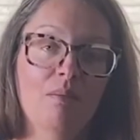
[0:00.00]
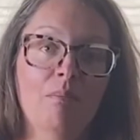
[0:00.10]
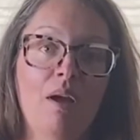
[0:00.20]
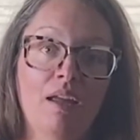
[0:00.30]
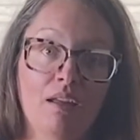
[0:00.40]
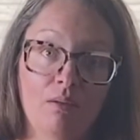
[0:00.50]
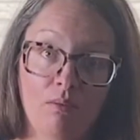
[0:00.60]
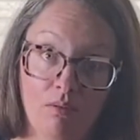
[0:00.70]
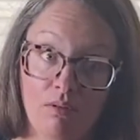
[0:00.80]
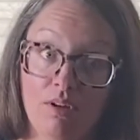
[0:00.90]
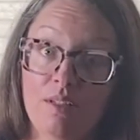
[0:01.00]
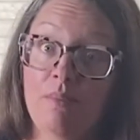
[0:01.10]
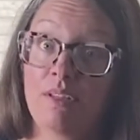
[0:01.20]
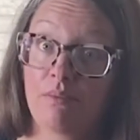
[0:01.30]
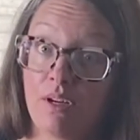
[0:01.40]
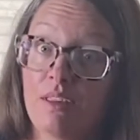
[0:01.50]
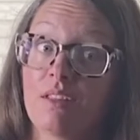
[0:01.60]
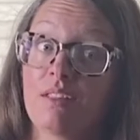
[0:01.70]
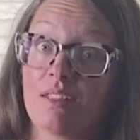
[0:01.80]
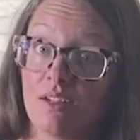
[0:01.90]
My Christmas wreath
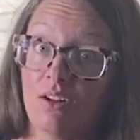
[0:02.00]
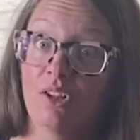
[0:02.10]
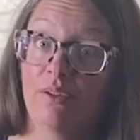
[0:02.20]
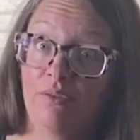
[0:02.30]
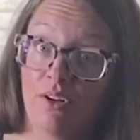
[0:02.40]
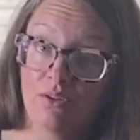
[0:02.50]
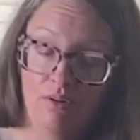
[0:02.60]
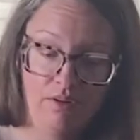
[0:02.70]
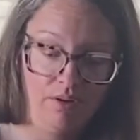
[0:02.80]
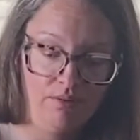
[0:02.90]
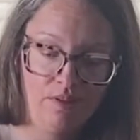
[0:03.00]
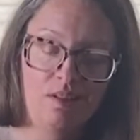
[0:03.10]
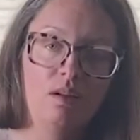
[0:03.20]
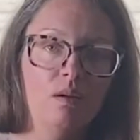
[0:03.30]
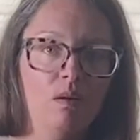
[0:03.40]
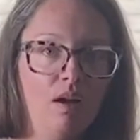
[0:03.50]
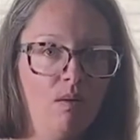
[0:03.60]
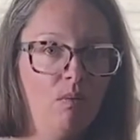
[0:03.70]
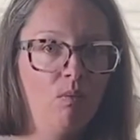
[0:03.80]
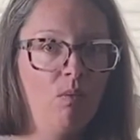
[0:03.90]
is still on the front door though, so
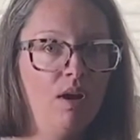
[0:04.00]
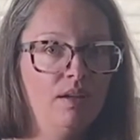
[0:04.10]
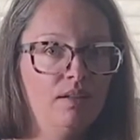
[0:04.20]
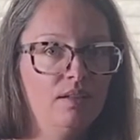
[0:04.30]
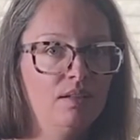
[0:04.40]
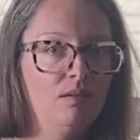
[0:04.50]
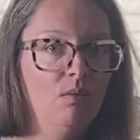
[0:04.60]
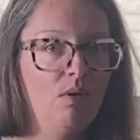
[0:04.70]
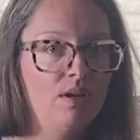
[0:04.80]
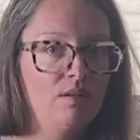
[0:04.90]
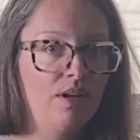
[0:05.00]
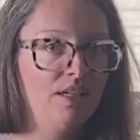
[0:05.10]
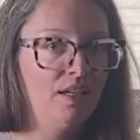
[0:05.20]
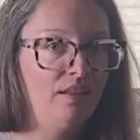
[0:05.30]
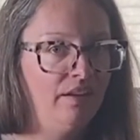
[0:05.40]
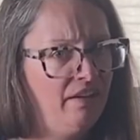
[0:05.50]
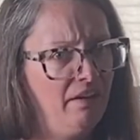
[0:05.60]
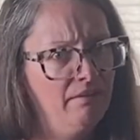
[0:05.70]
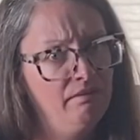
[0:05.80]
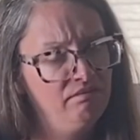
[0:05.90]
when do I take that
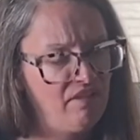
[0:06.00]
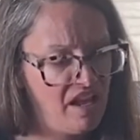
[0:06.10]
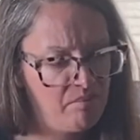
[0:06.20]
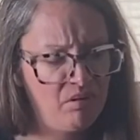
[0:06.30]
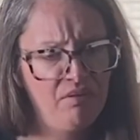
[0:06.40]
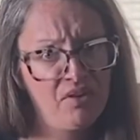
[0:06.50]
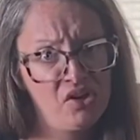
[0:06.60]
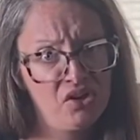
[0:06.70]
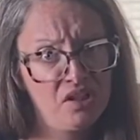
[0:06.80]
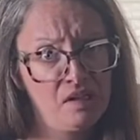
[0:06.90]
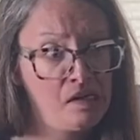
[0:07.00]
down? April 1st?